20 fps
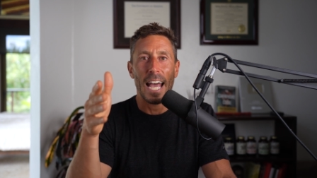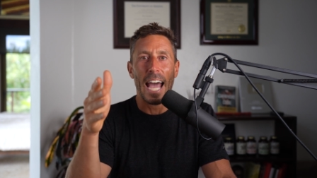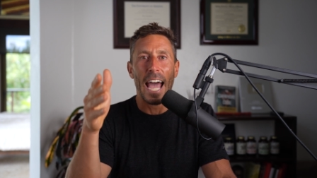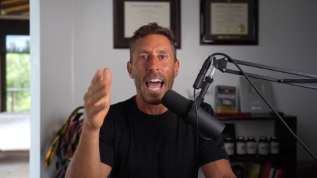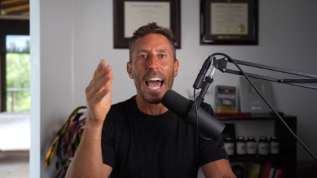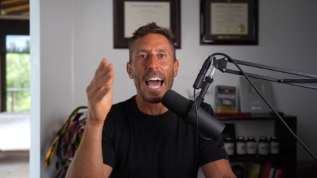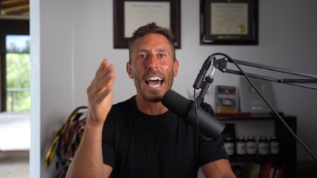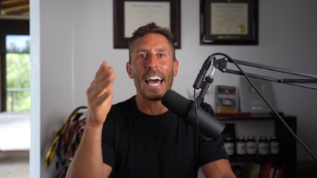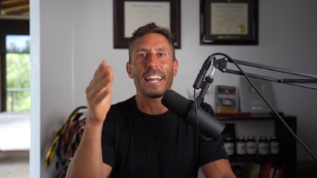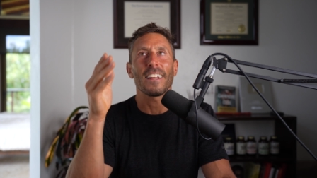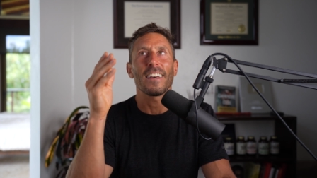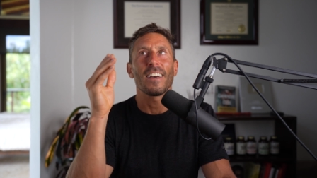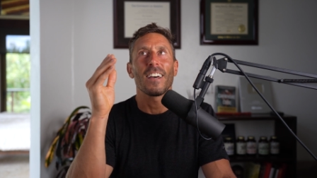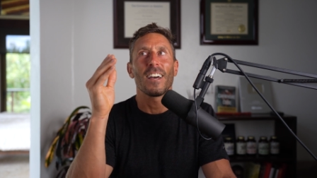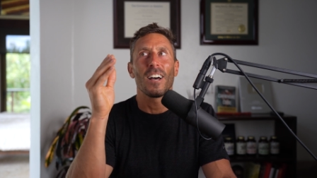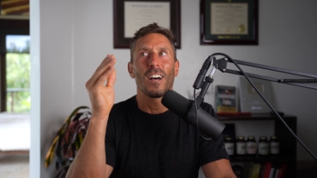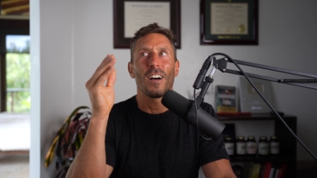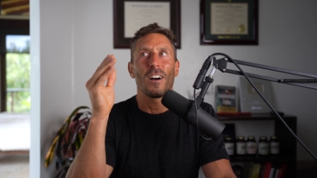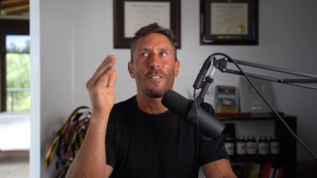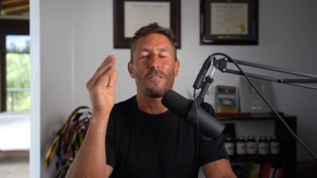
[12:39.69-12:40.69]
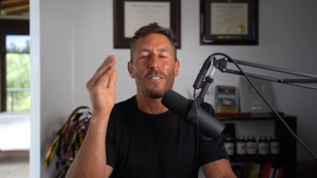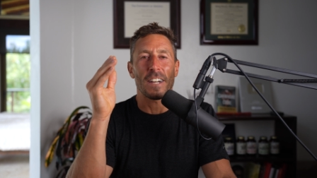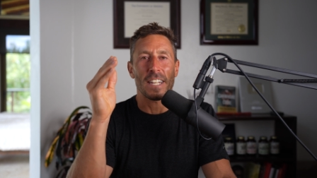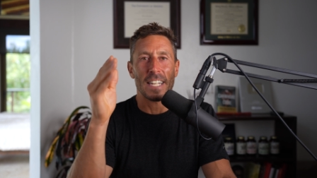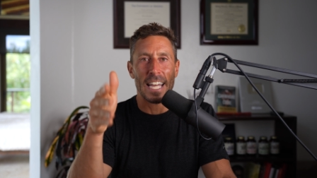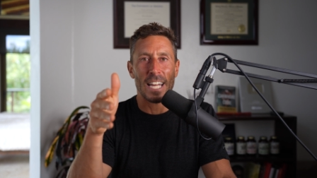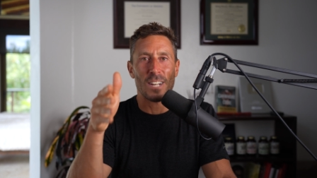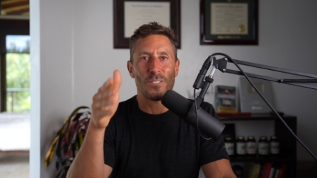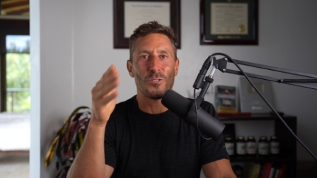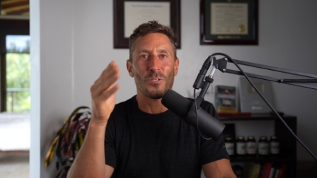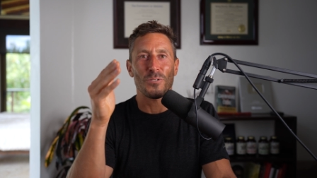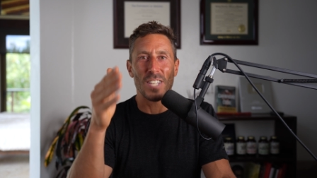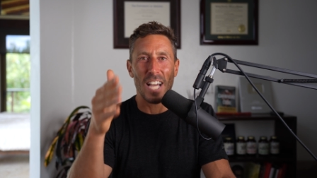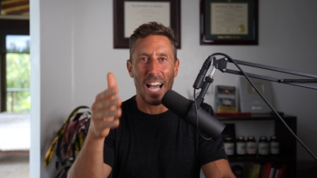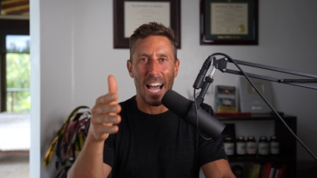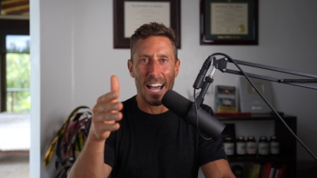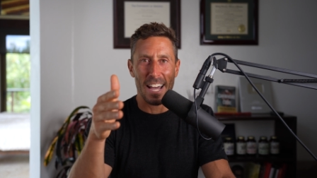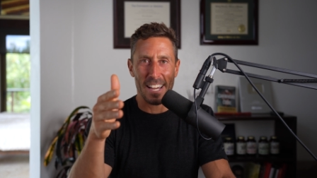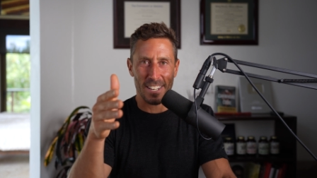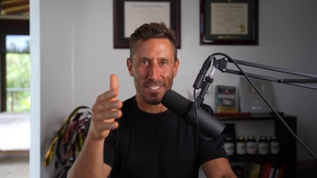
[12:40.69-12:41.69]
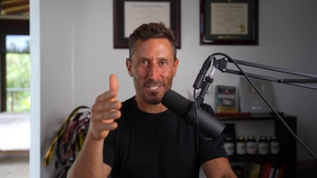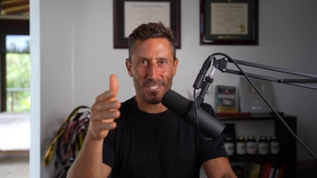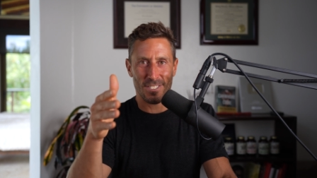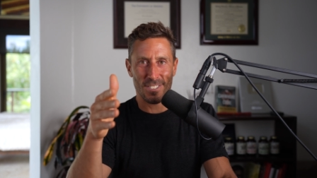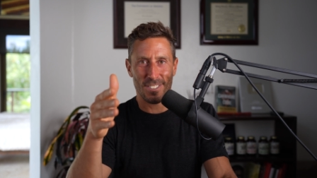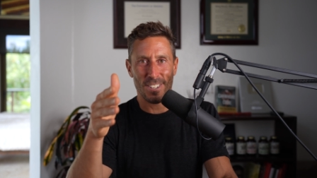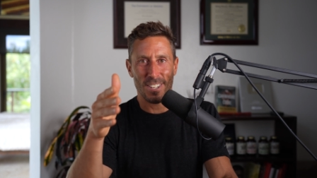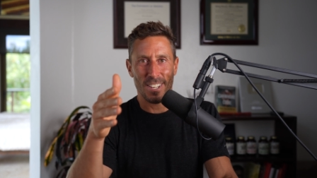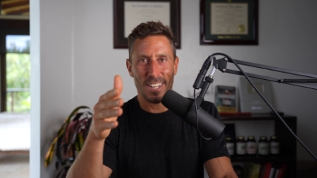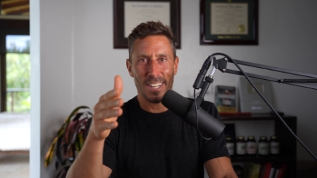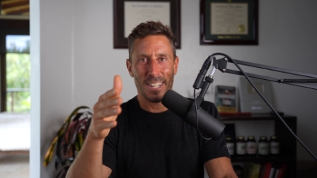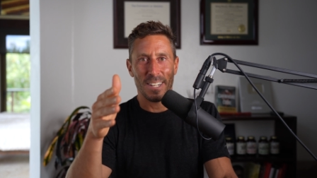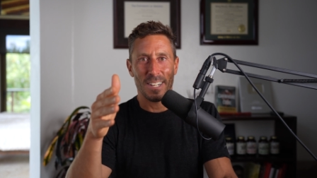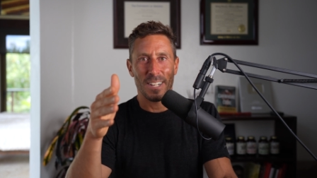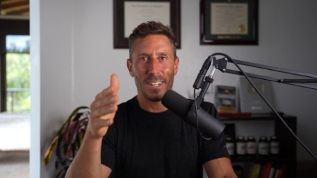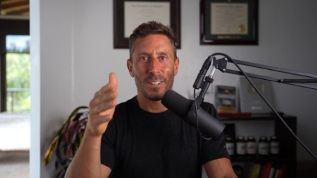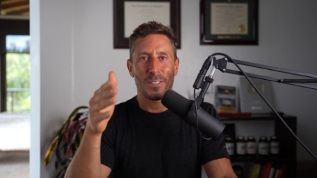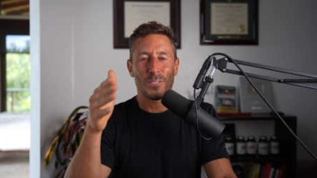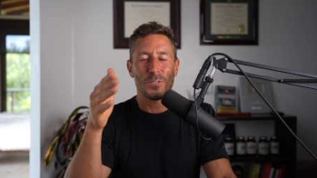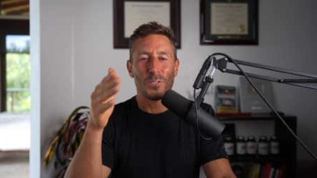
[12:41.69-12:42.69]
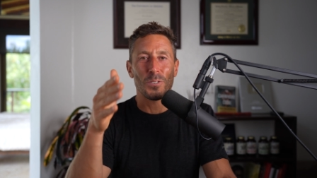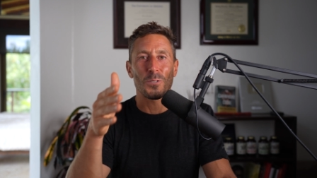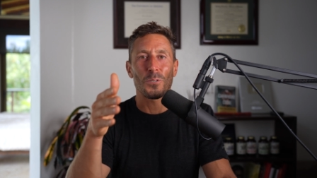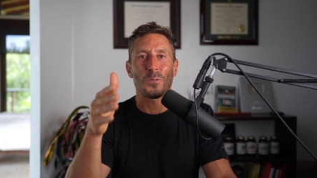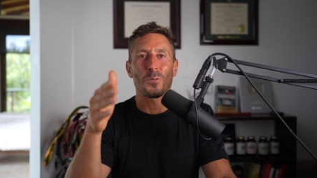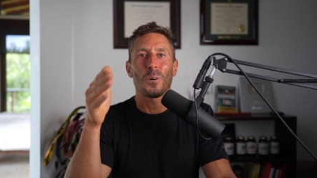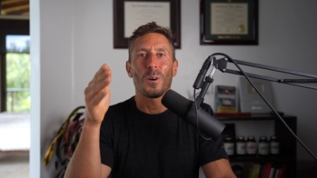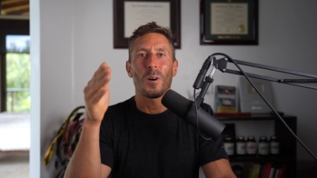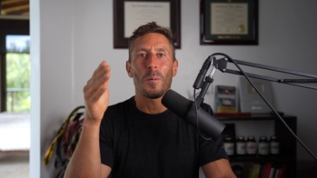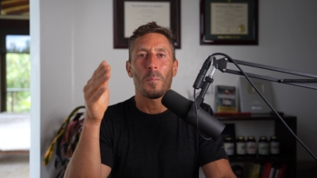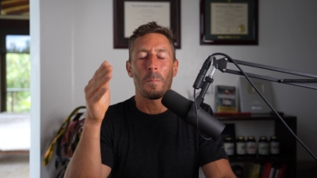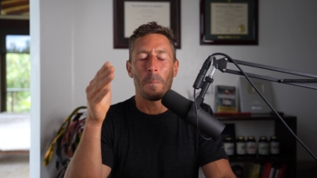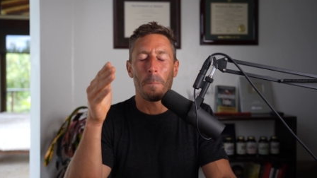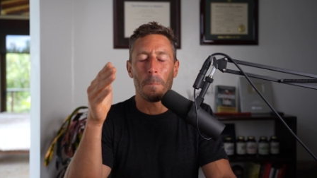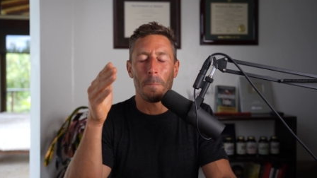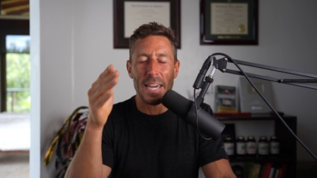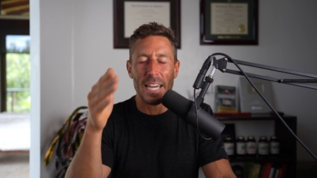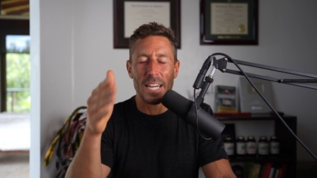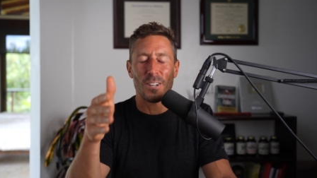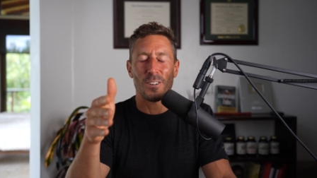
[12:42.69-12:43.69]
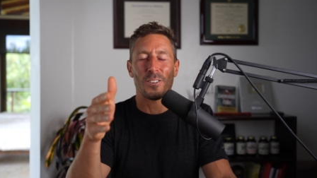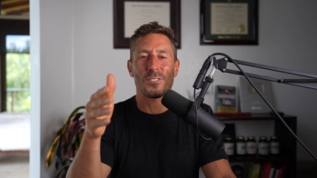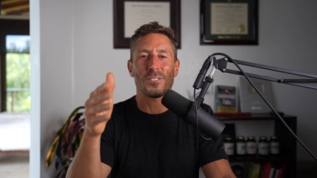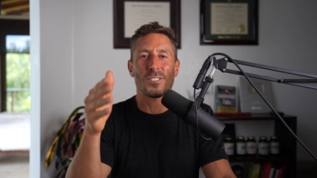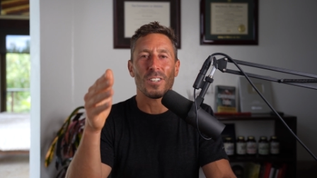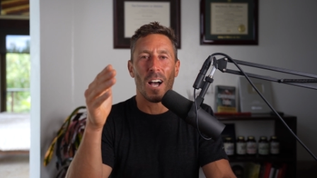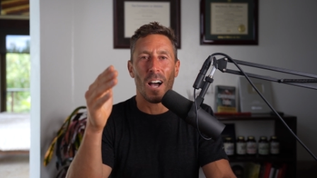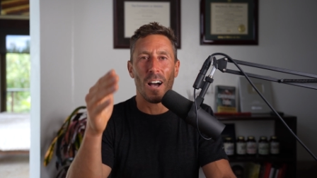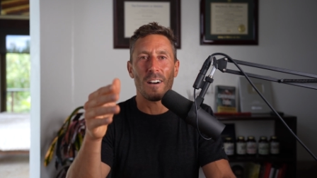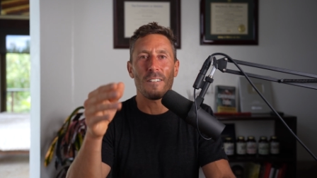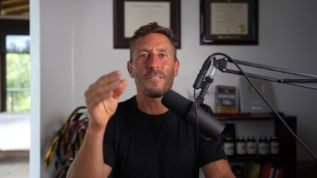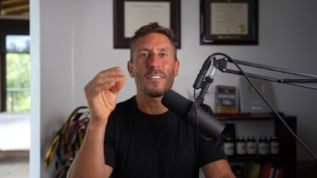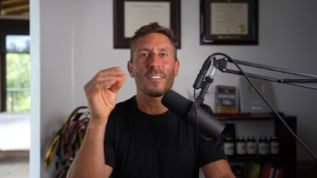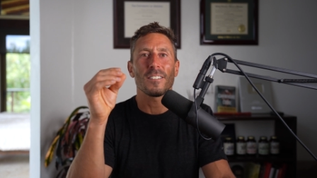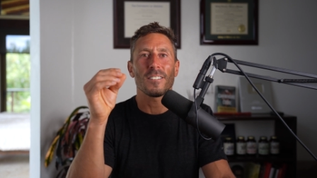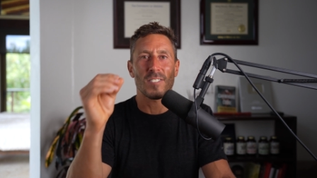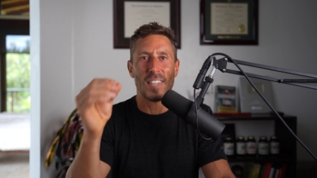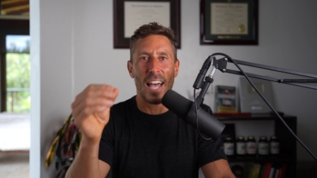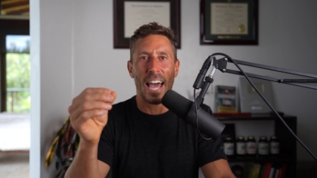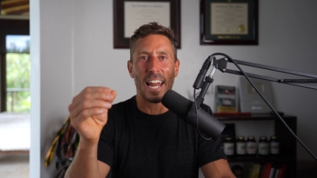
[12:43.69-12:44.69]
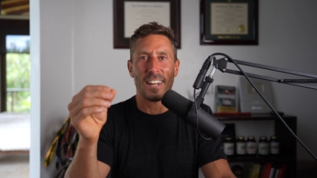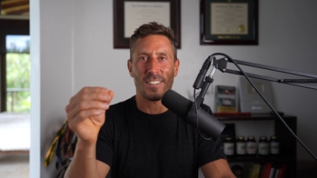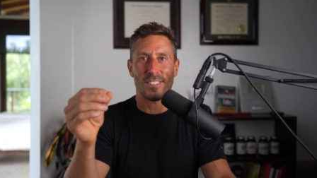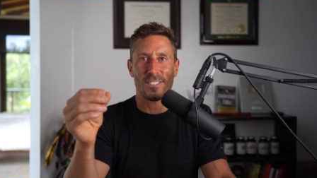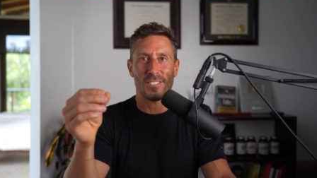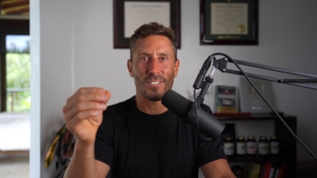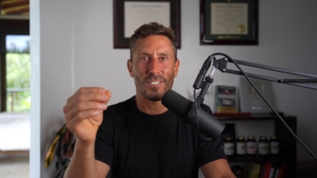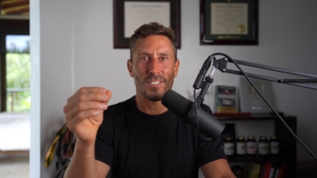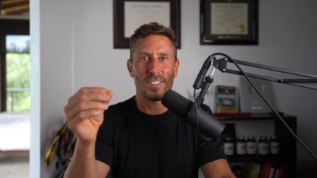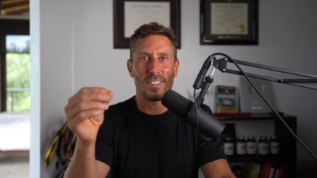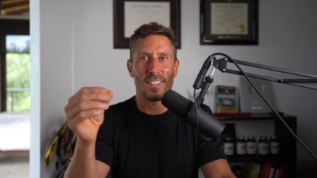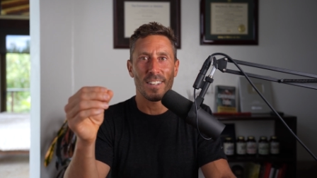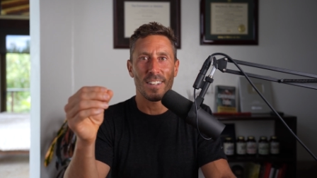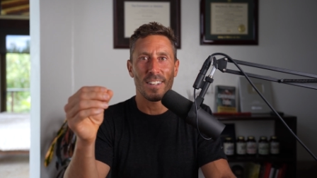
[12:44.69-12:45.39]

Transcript: had financial ties to makers of statins.